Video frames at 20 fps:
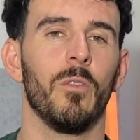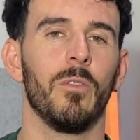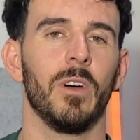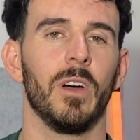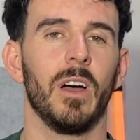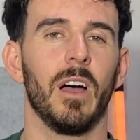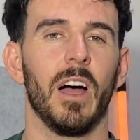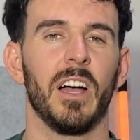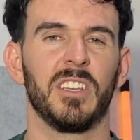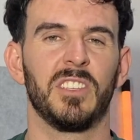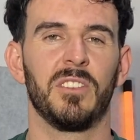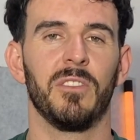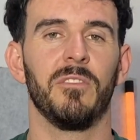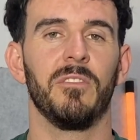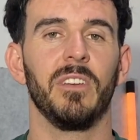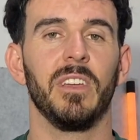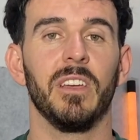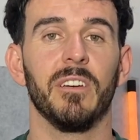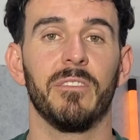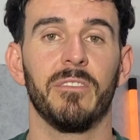of a
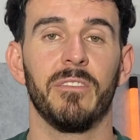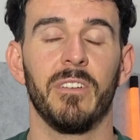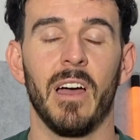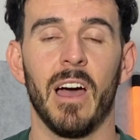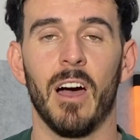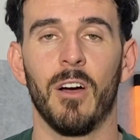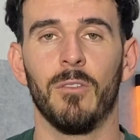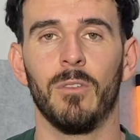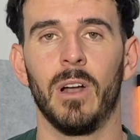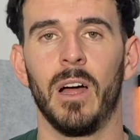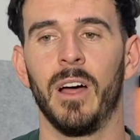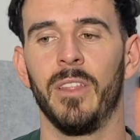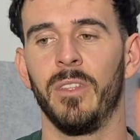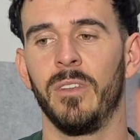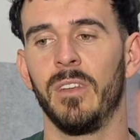severe foul rather than